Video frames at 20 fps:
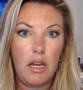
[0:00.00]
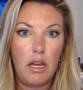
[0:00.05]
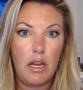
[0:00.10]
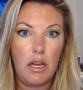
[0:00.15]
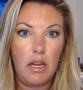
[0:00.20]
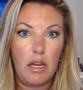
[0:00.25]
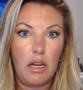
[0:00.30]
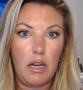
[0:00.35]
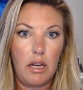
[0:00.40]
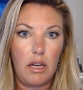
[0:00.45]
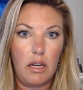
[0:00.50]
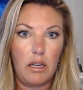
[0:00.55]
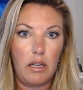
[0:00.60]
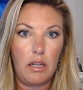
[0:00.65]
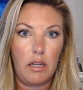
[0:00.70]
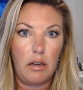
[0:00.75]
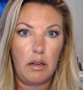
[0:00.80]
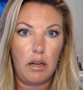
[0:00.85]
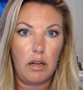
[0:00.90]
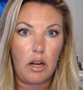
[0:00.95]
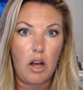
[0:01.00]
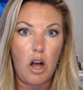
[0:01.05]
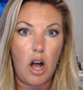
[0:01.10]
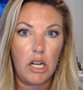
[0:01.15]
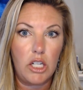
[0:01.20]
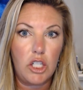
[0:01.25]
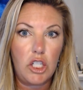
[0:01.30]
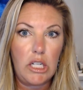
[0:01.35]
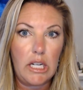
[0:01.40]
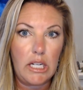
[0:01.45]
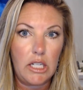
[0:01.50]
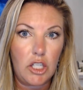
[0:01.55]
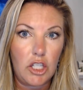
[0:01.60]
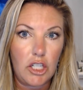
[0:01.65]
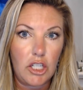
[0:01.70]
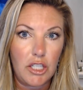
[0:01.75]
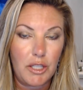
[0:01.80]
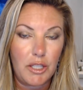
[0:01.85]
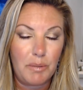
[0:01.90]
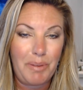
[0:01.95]
uh,
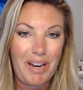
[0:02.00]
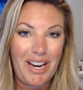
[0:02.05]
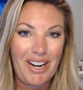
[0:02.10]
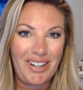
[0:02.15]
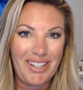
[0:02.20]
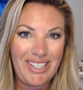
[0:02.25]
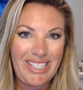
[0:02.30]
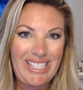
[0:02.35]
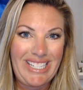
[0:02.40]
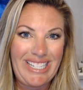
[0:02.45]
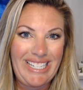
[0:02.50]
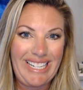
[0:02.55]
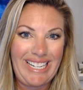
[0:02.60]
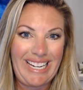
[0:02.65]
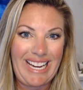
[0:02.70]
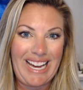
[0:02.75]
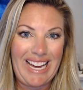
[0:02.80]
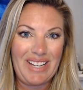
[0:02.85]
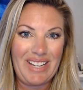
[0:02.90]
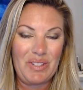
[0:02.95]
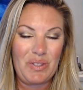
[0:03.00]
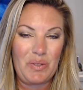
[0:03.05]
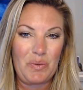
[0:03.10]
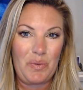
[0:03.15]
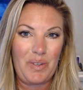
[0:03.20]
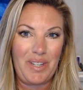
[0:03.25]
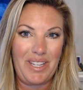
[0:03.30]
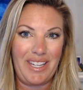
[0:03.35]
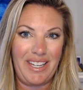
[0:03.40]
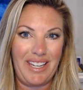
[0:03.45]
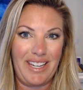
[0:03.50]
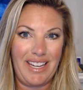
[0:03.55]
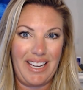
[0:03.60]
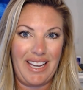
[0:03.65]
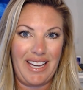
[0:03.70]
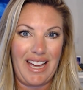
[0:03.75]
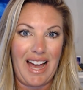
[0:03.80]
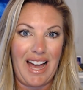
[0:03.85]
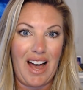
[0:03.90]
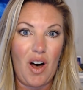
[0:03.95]
conscientious parenting as we
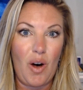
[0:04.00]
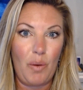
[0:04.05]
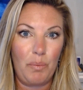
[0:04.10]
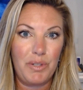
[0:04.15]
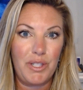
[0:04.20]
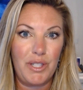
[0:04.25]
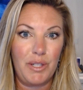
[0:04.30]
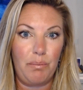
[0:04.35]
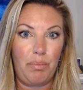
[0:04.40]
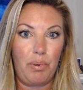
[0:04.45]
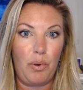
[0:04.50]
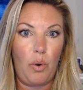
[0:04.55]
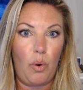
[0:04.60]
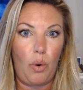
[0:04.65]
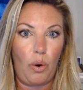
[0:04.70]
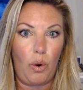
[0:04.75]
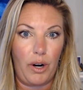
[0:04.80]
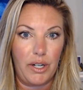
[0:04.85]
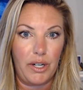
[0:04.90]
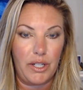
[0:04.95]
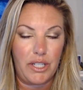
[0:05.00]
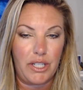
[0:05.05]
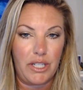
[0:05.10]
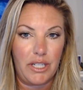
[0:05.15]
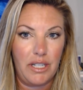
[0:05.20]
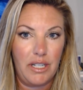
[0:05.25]
help support